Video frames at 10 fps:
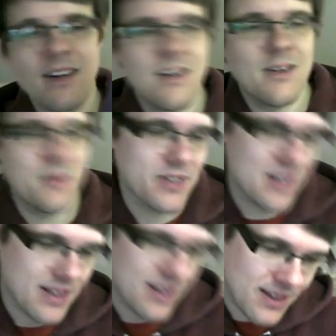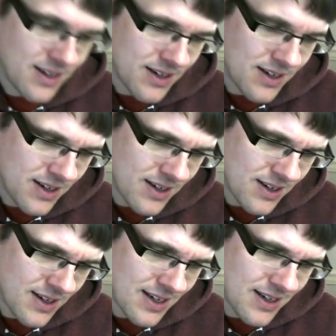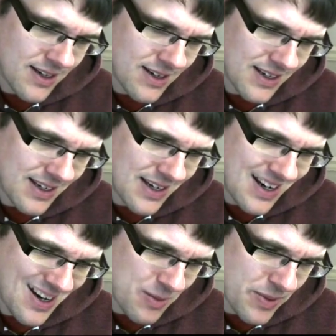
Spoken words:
And what's that there then? Cap.